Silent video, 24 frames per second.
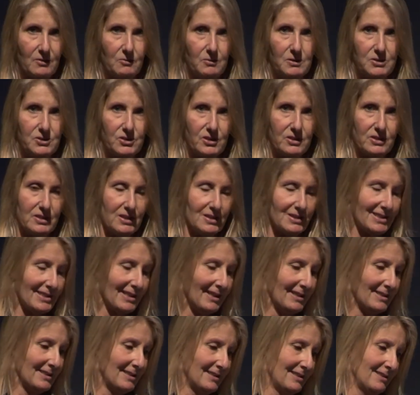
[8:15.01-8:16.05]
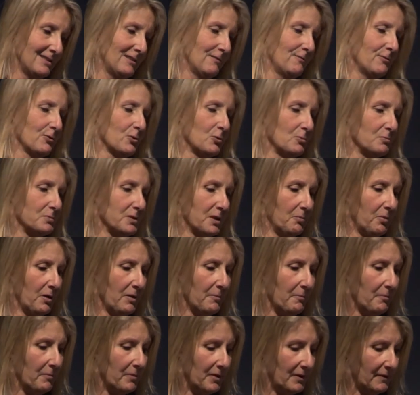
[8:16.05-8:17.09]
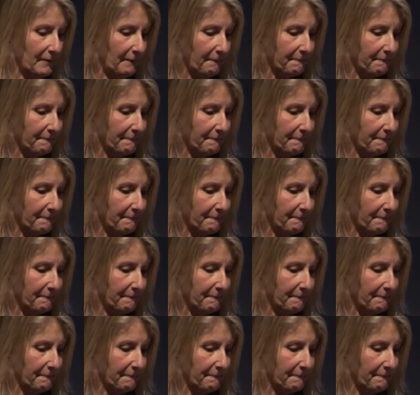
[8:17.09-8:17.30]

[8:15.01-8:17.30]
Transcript: which is a slight difficult problem. But